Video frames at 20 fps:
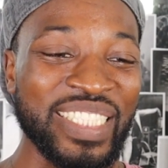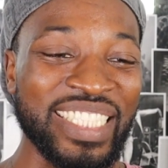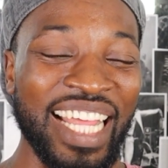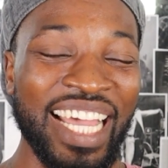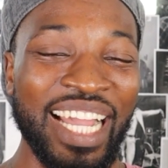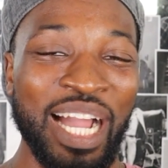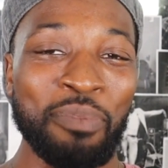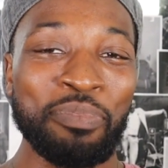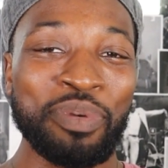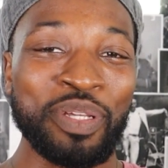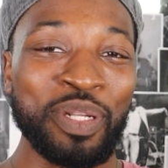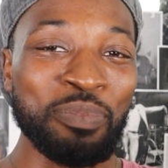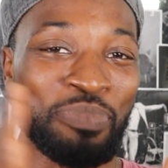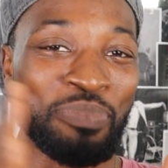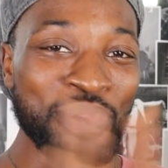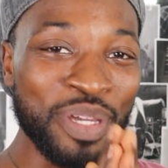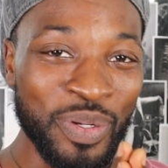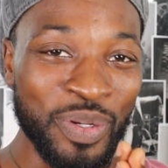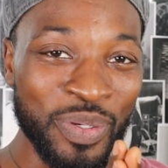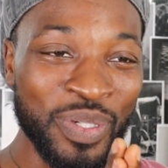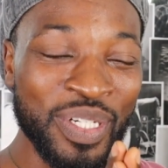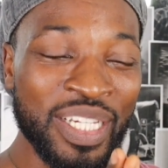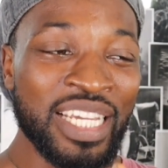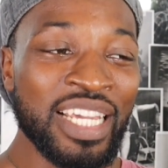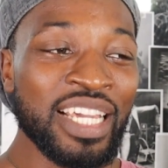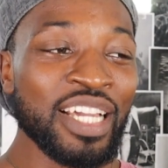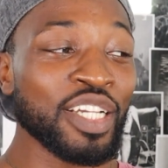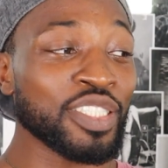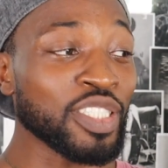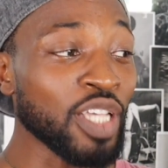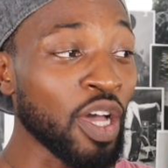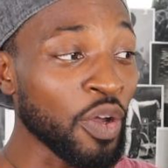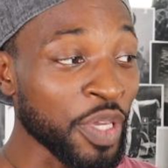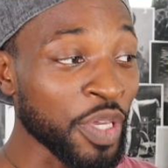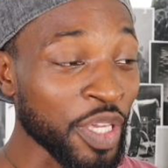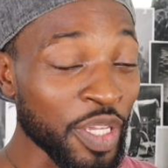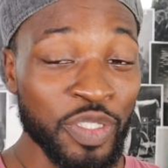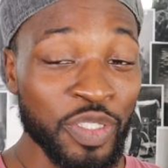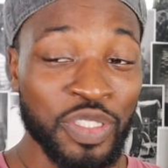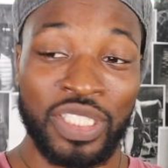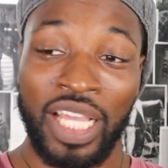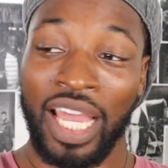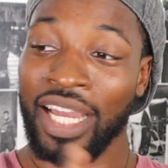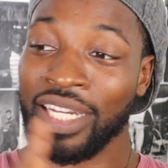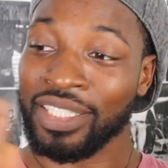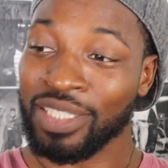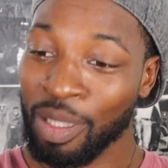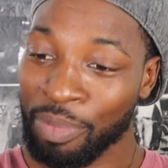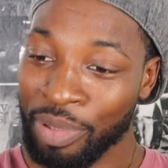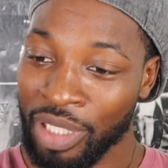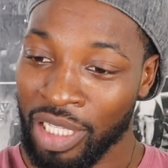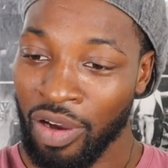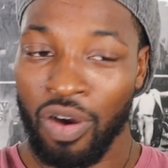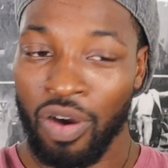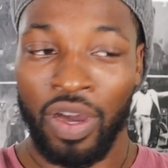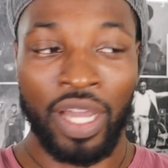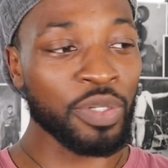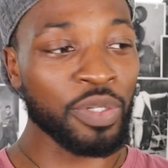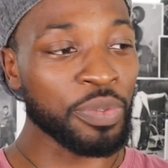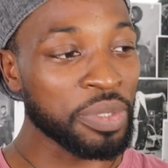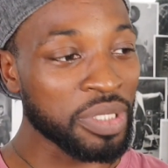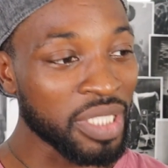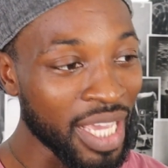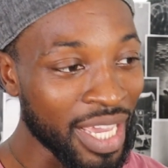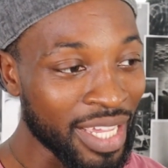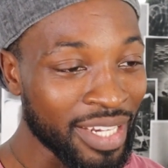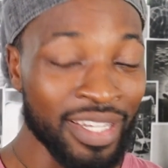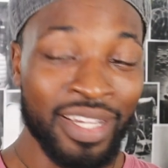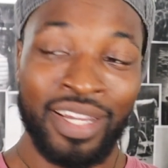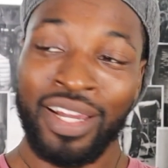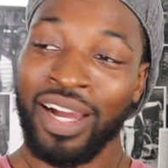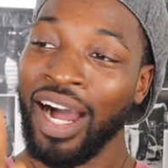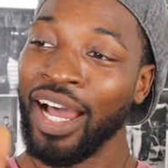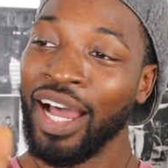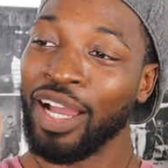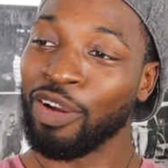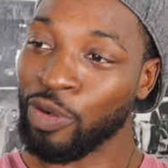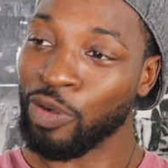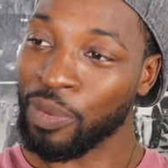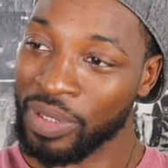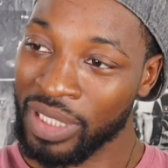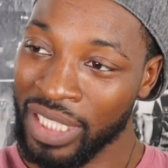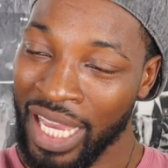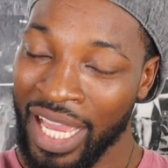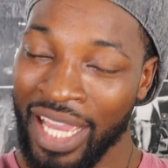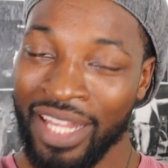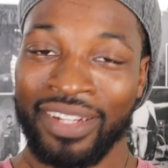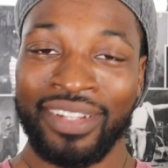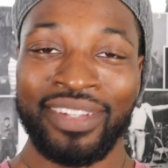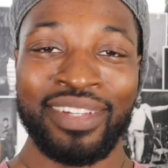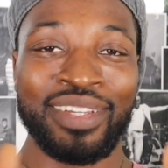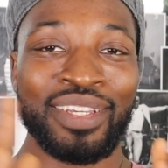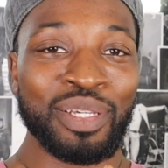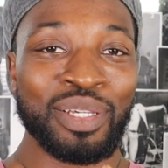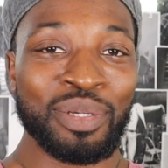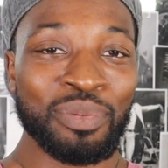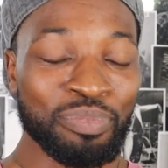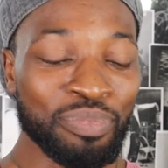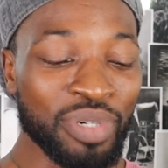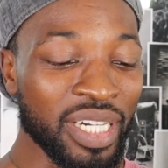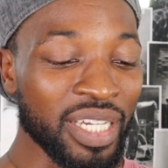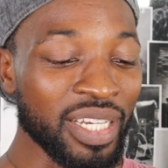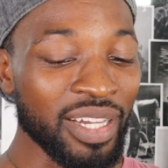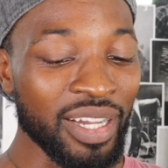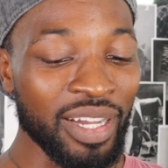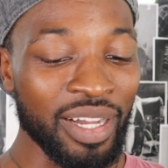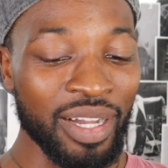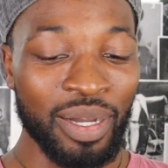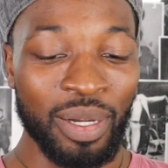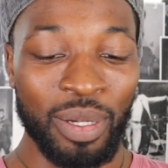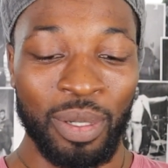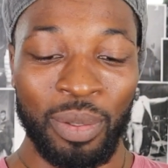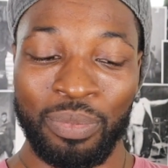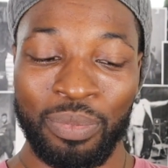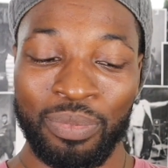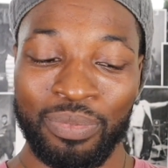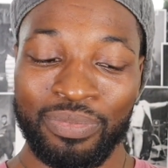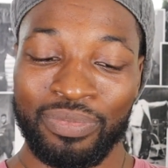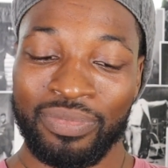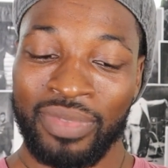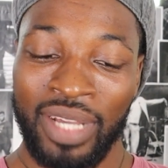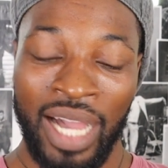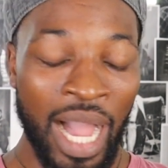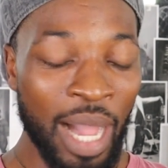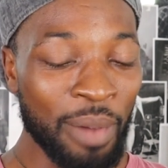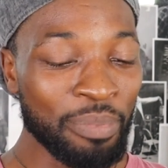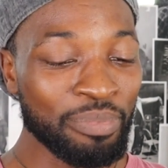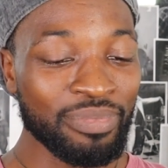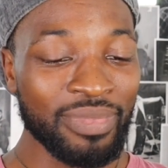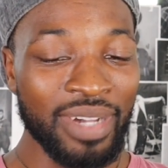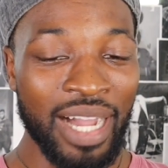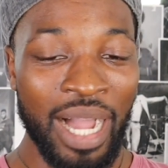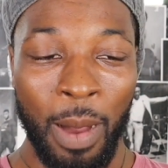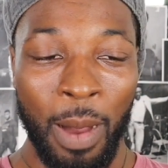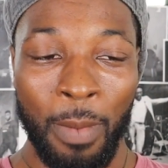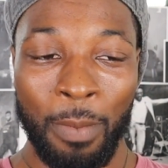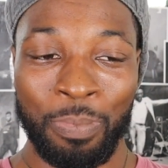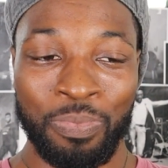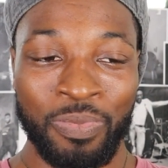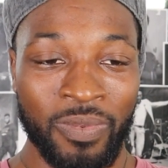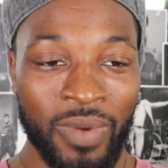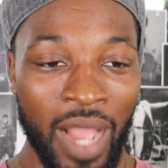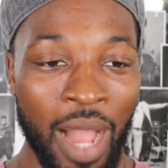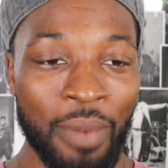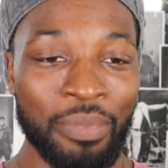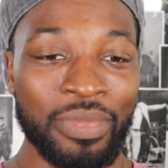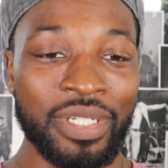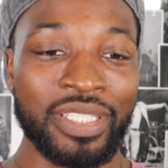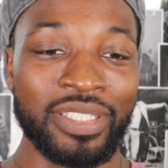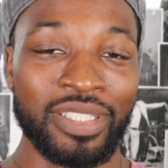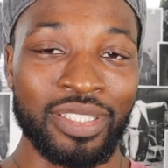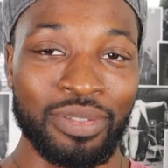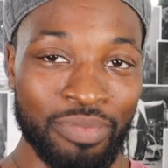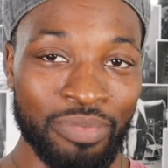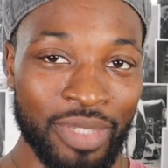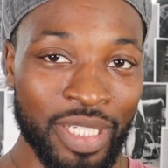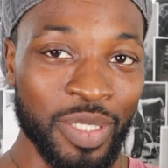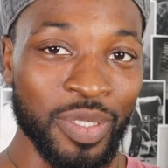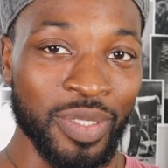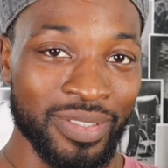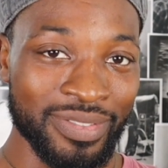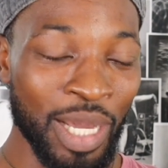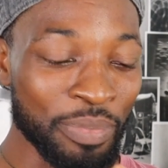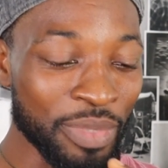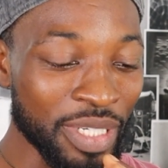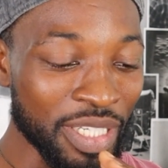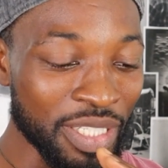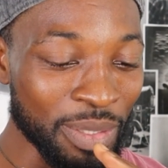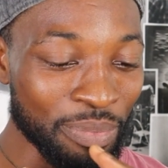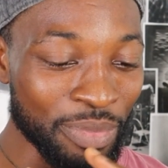it's like, I'm in the middle, because I'll hear sides and I'll be like, oh, I agree with that. But, I'm in the middle. I'm